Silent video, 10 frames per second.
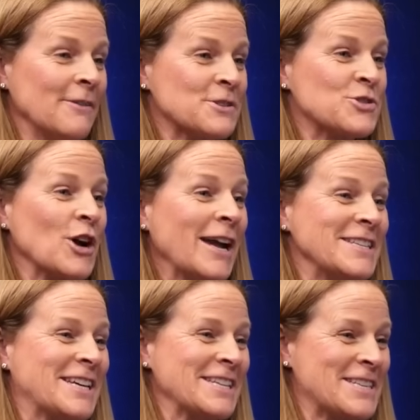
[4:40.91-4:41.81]
I was trying
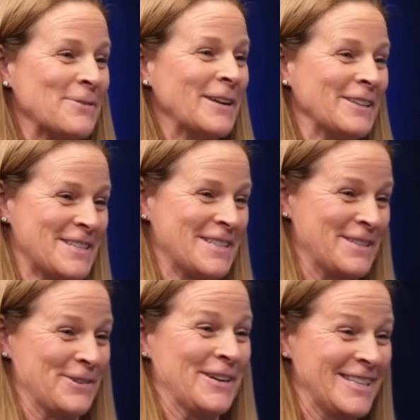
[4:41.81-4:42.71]
to get someone else to do
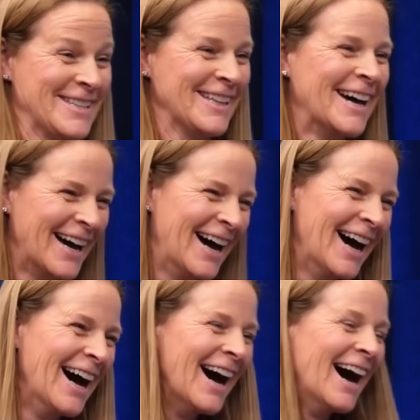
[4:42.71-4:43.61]
it.